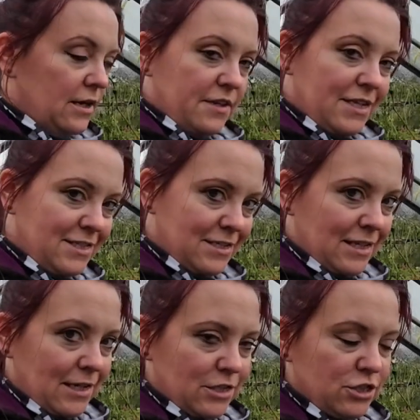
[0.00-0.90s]
At this
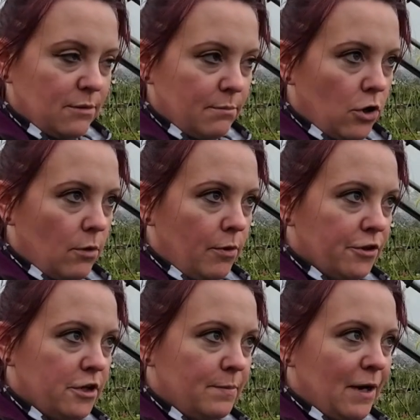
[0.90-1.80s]
stage, I'm more
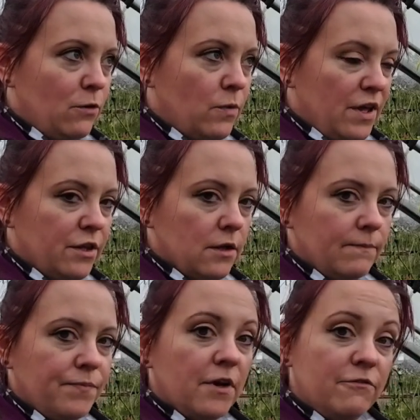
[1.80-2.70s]
bothered about
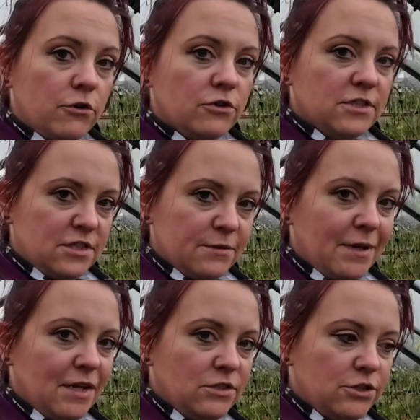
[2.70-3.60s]
whether a frozen
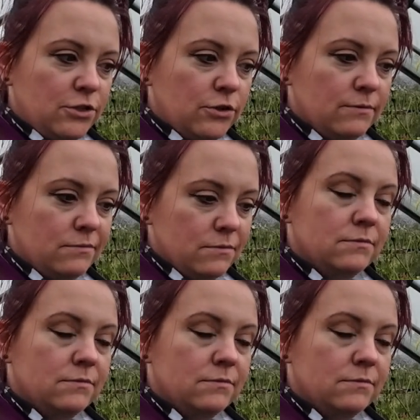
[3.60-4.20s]
tomato